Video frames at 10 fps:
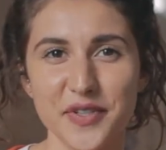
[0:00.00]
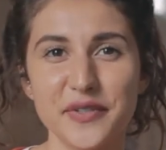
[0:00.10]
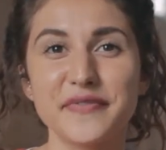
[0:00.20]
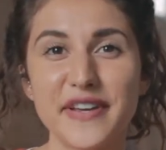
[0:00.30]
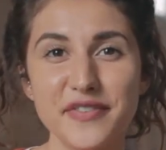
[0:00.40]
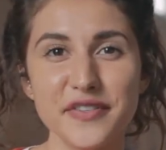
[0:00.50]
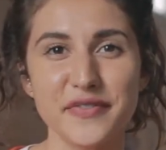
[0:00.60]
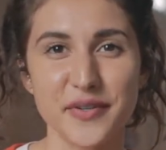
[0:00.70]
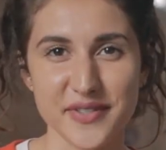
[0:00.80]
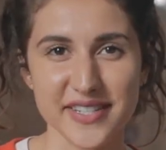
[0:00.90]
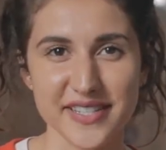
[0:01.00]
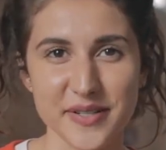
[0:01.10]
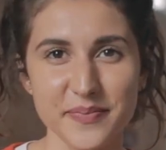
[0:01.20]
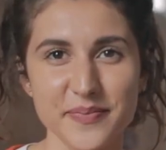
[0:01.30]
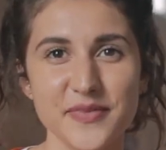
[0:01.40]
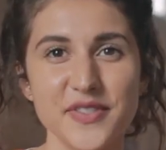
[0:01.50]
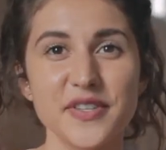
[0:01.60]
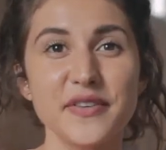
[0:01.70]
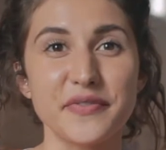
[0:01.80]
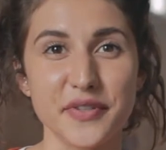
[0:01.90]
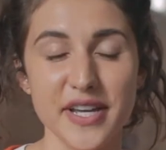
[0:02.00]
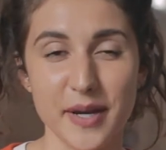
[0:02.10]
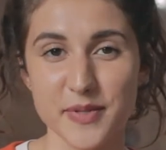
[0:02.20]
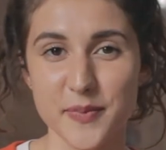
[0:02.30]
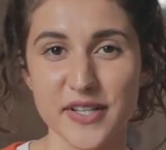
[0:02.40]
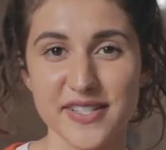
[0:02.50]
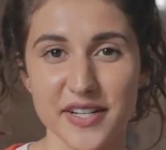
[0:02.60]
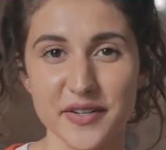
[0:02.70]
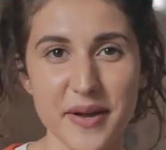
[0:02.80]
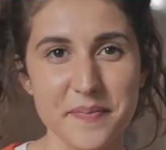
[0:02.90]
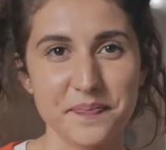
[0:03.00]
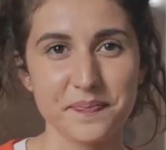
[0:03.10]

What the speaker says: your favorite phone system, to the free HubSpot CRM.